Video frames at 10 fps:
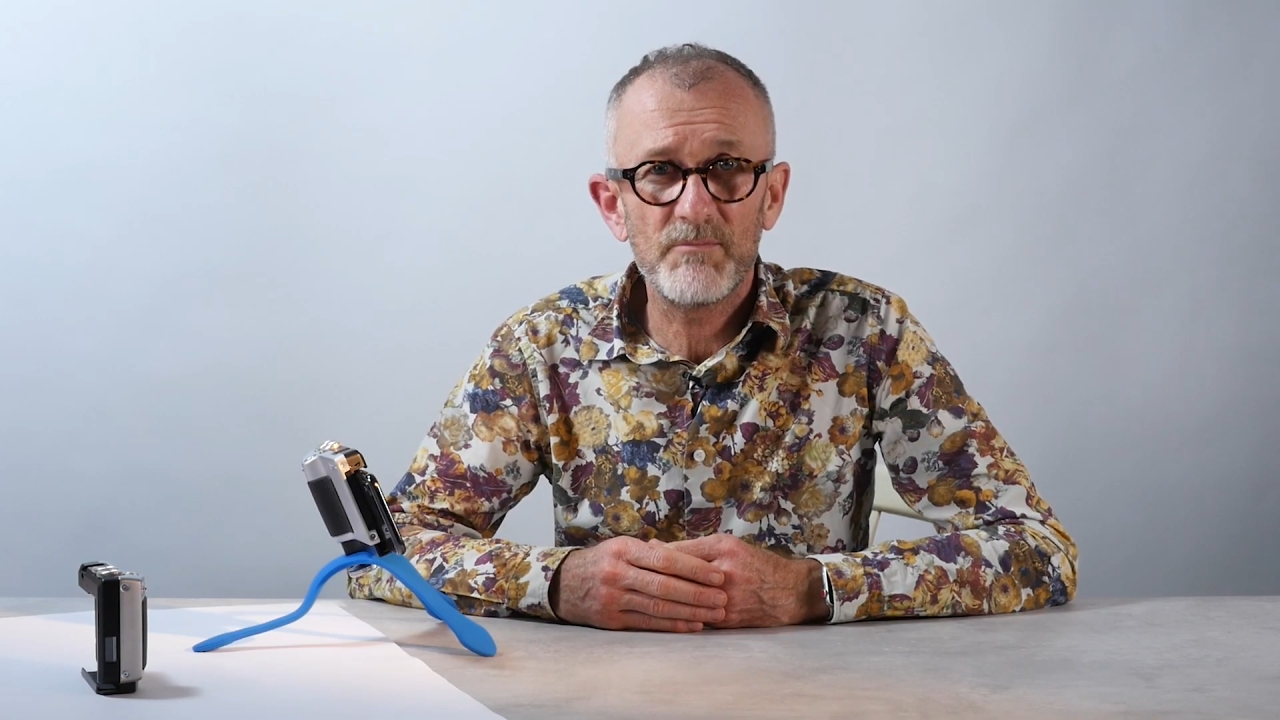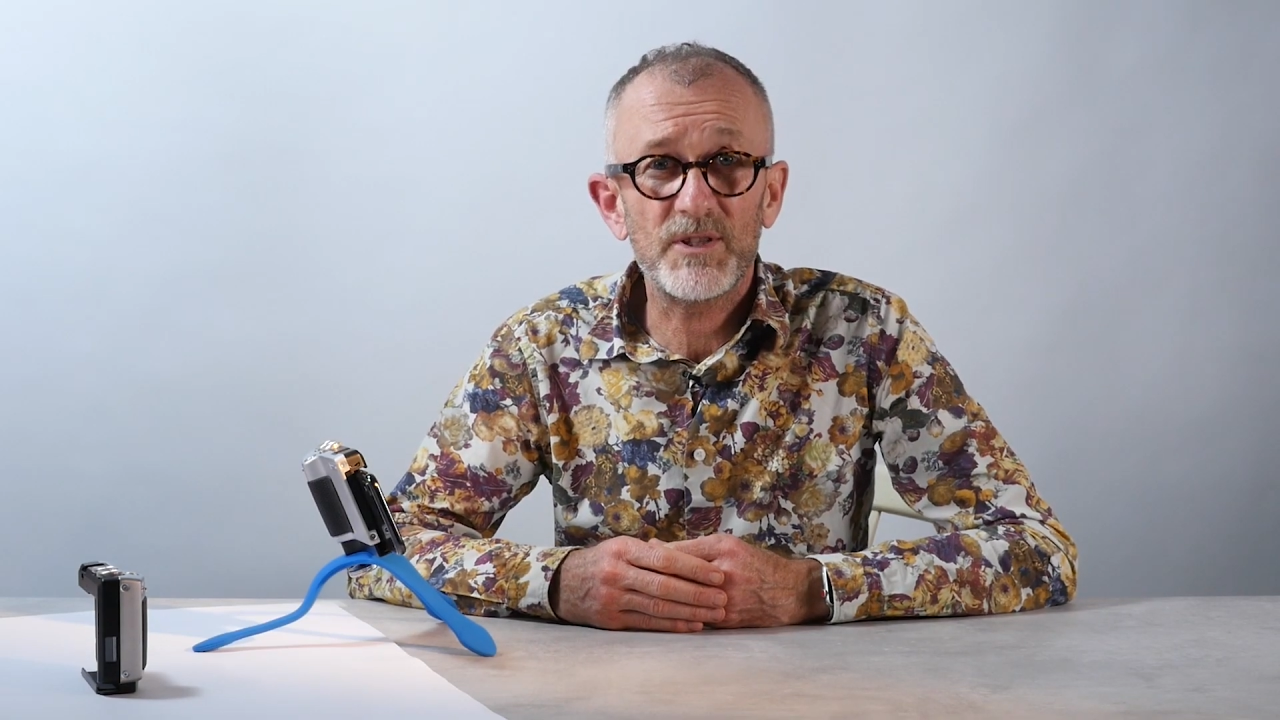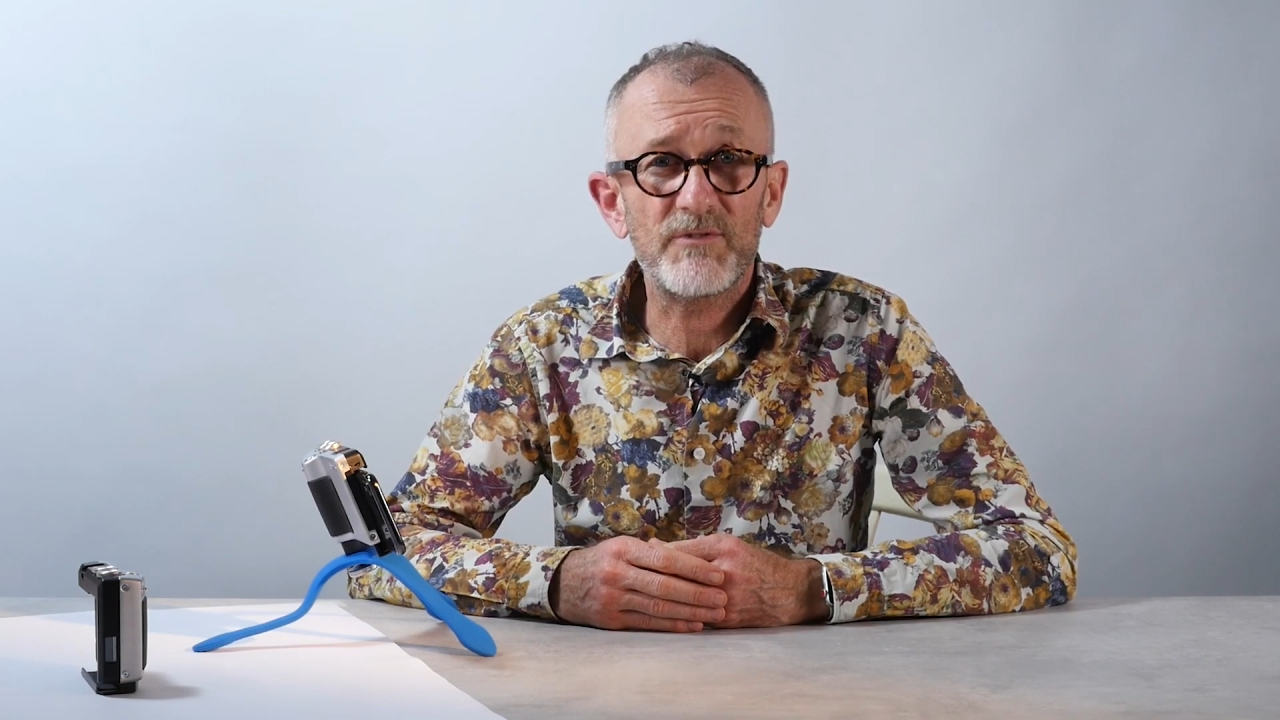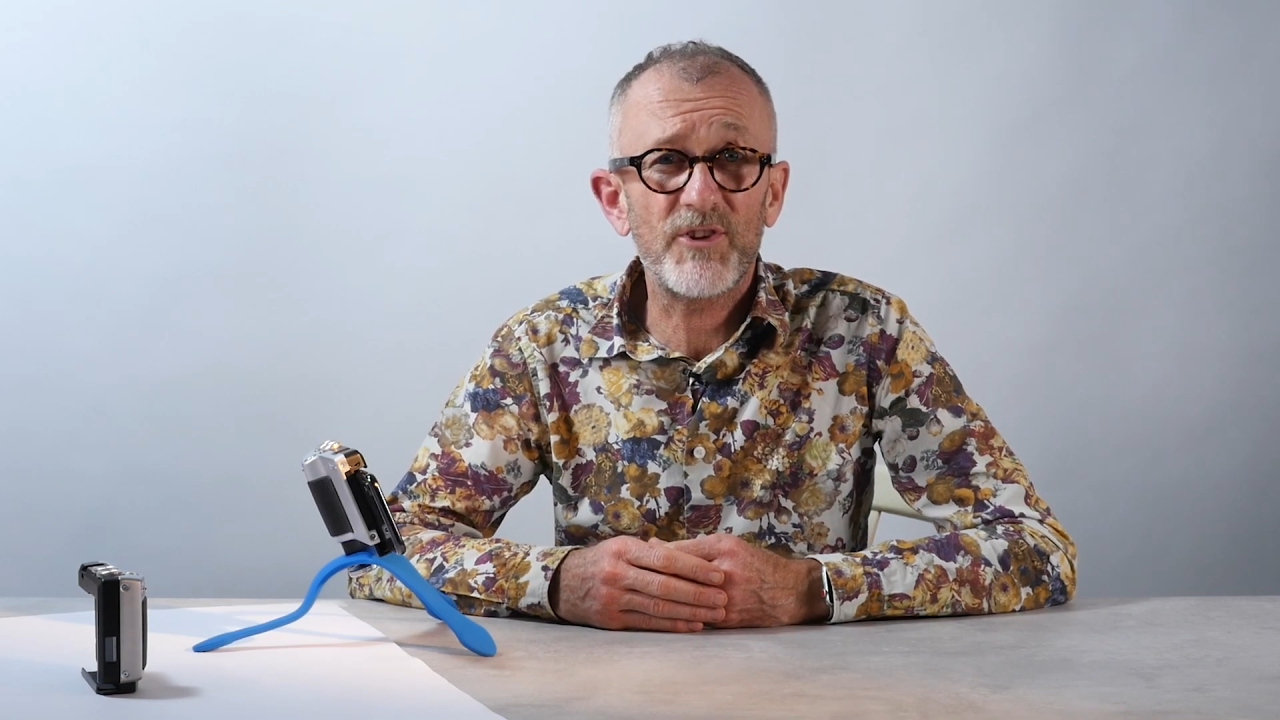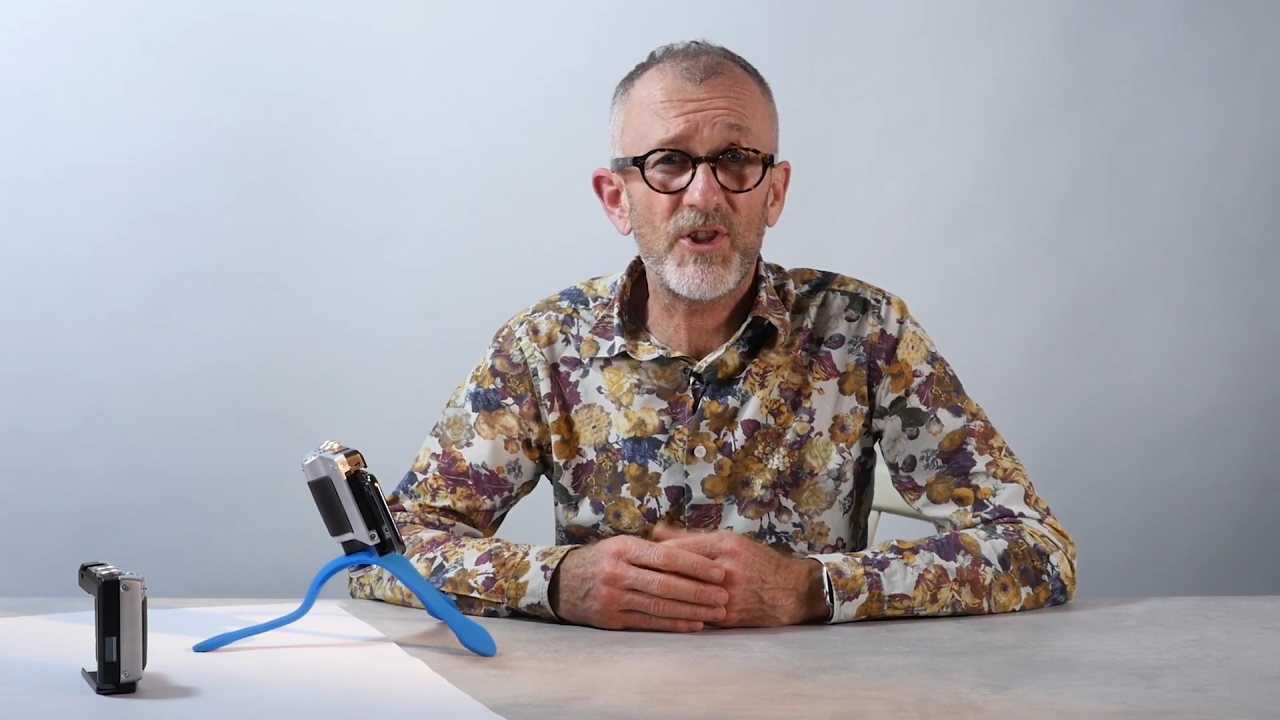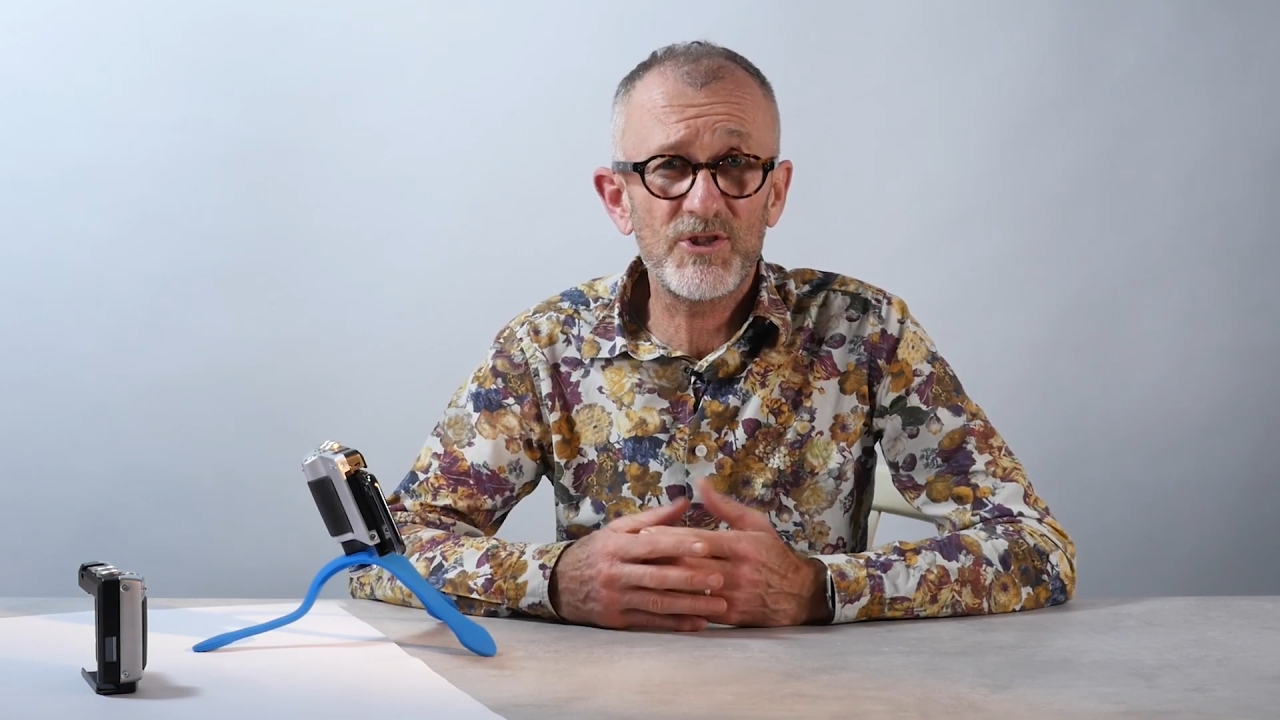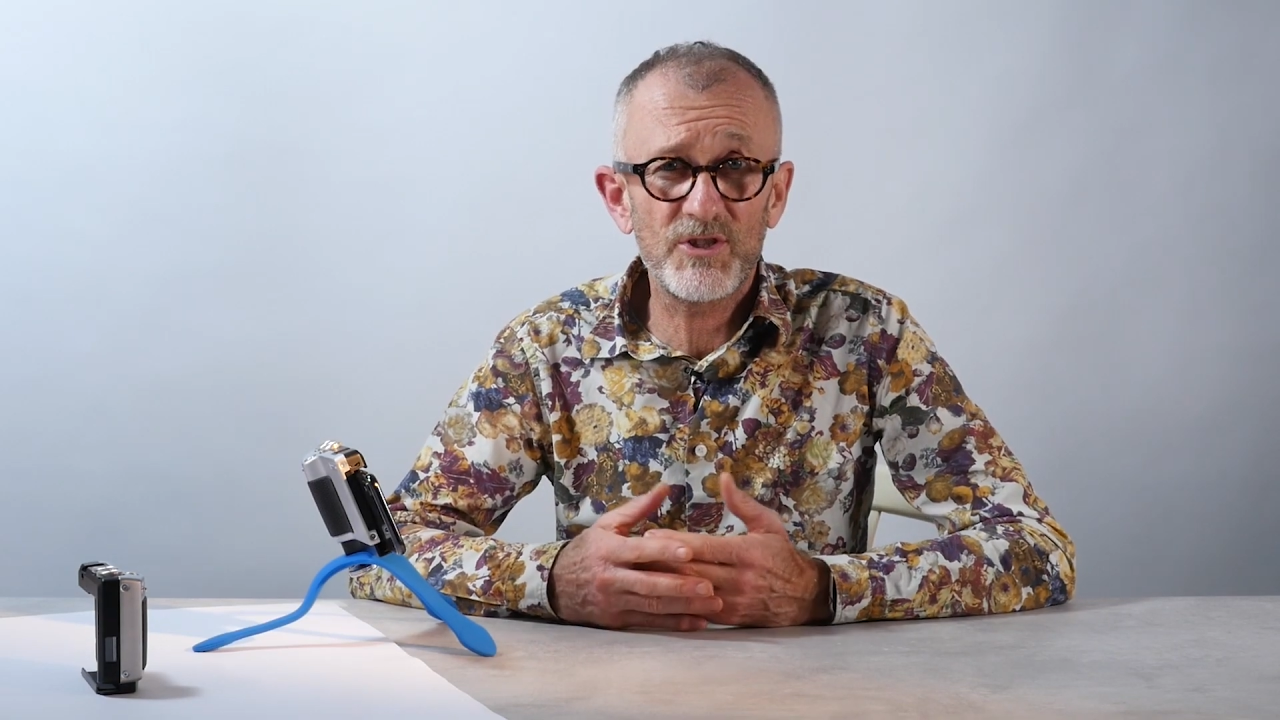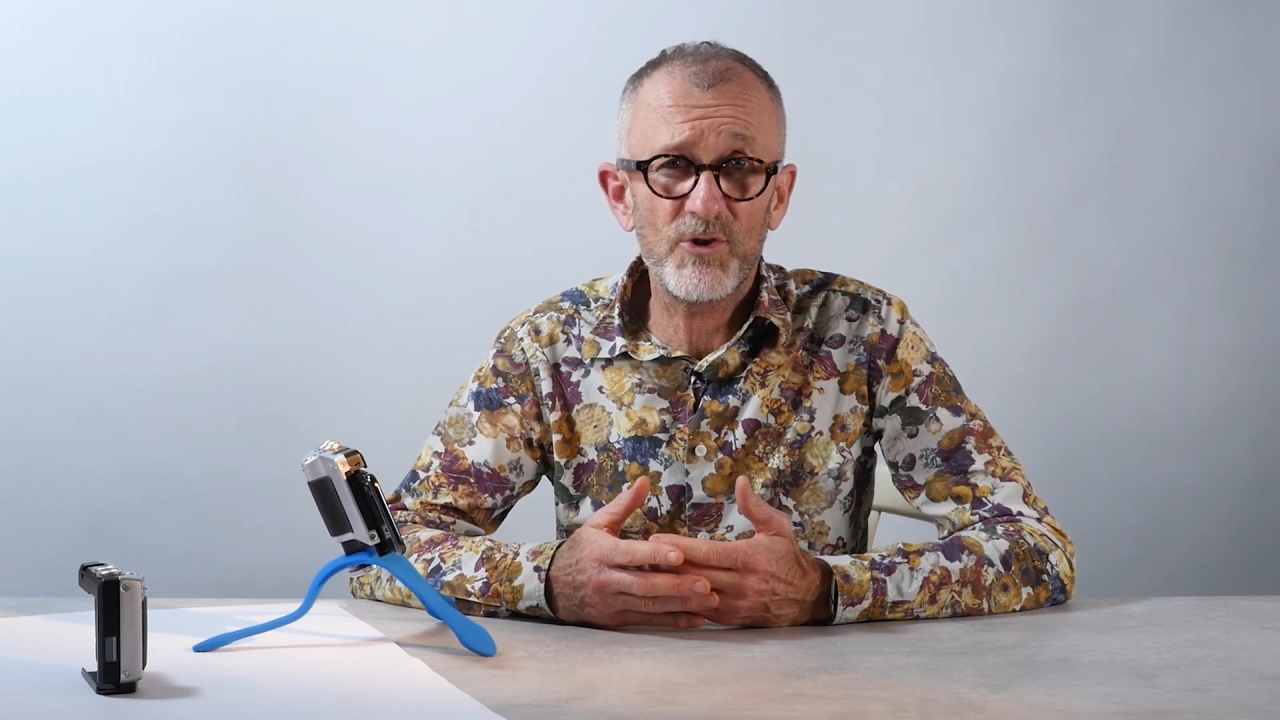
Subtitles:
But for those